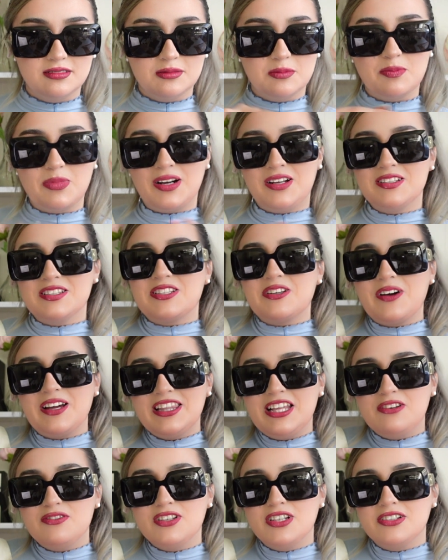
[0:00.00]
But also I
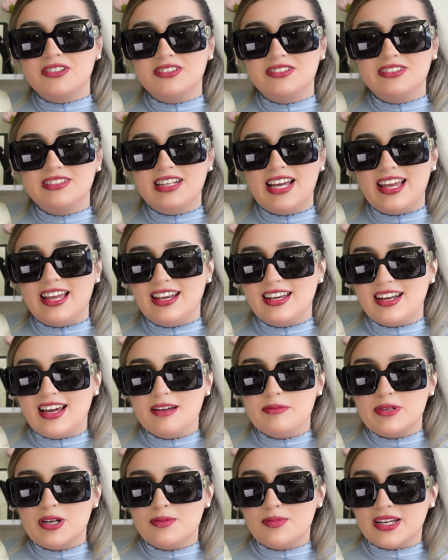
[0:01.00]
love you and
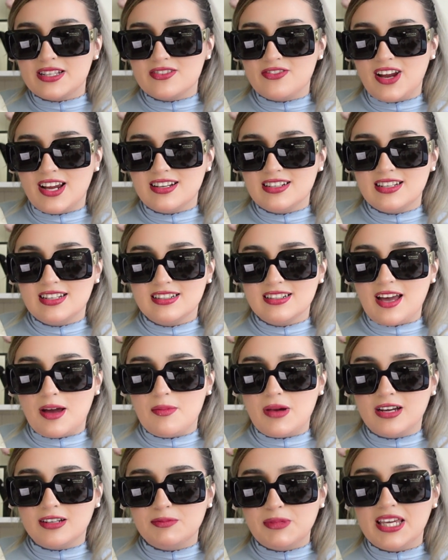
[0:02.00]
I'm your best friend and come
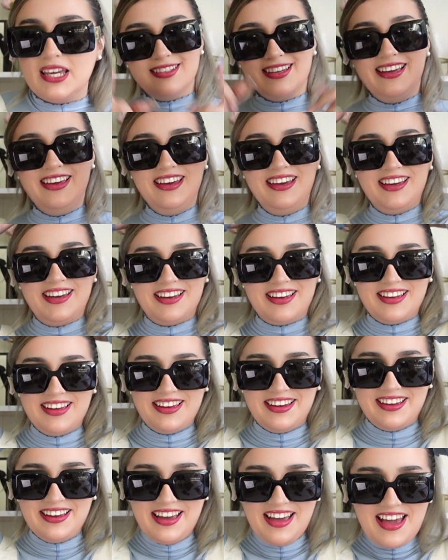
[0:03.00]
hug me.
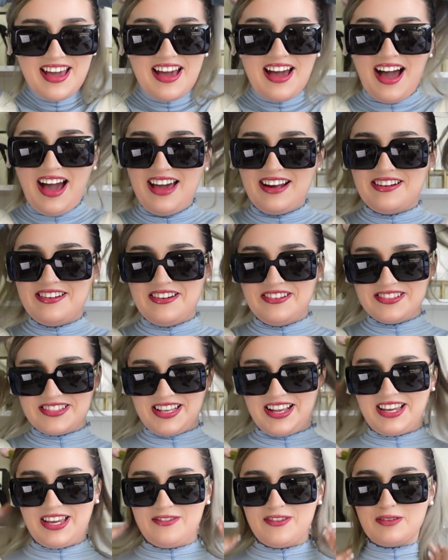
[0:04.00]
I don't know, it's
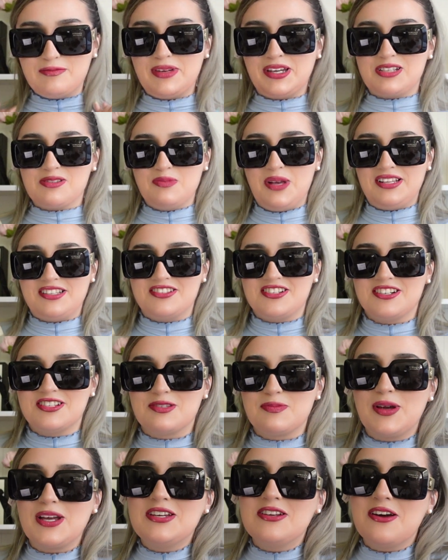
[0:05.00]
like giving mixed messages,
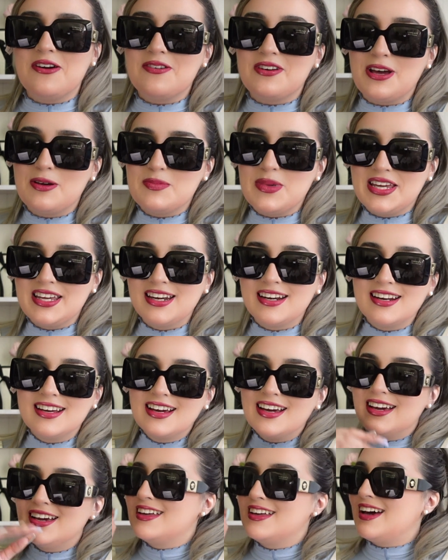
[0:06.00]
but you know what I mean.
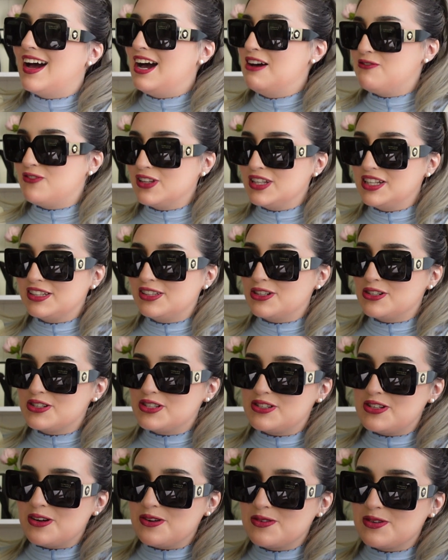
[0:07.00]
I feel like they're
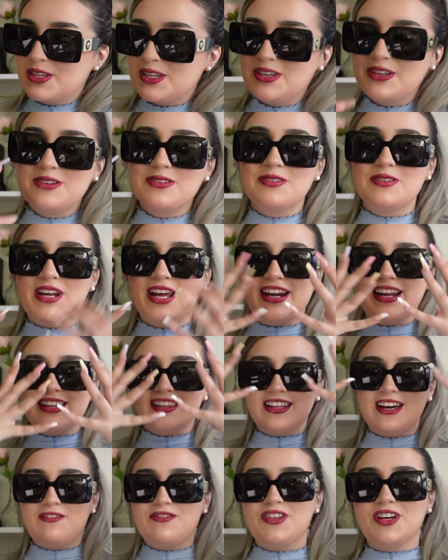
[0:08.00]
so cute and I
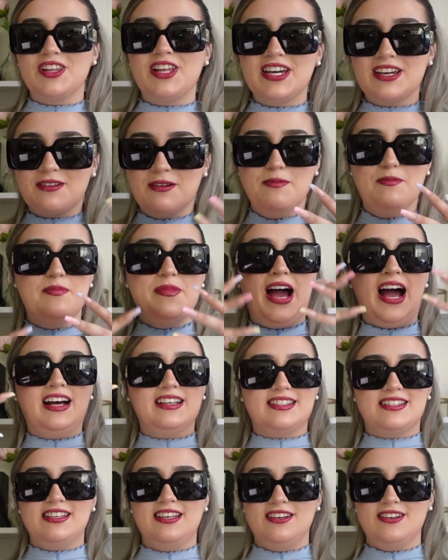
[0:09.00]
love the like
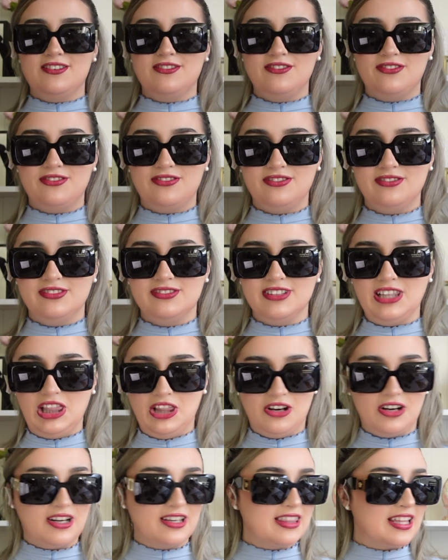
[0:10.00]
massive
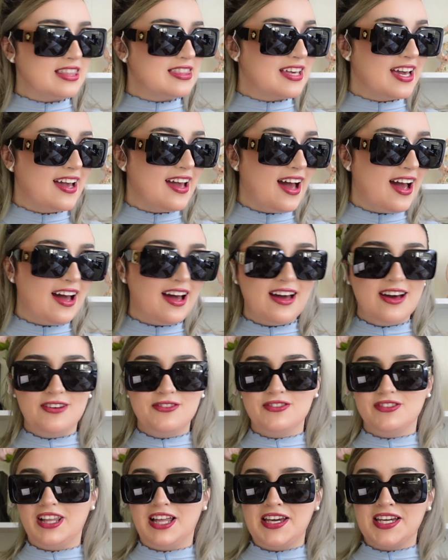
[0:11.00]
look that they
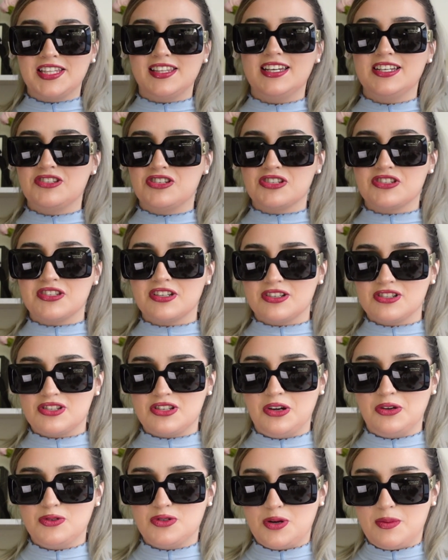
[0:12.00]
have. Like it just looks
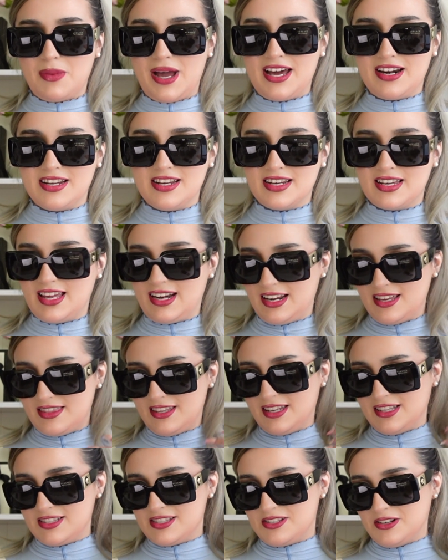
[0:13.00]
so dramatic and I
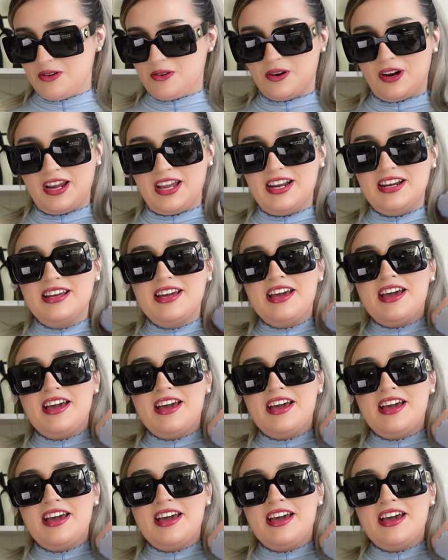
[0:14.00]
think it's so great.